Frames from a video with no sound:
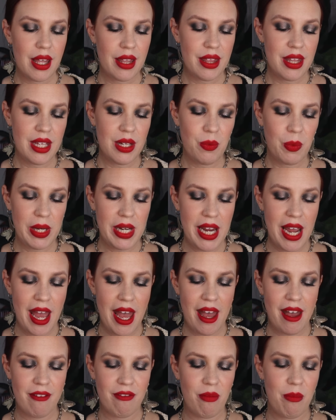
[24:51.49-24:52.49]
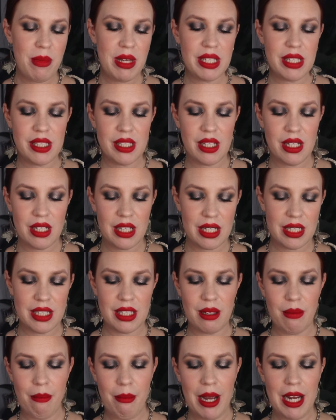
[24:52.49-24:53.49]
Then we have Miss
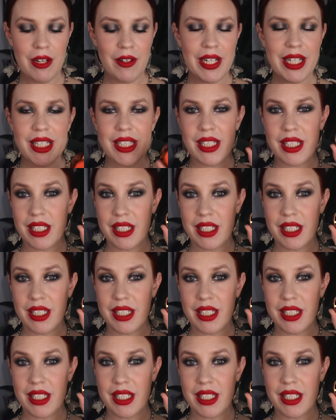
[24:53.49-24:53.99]
Danessa Myricks.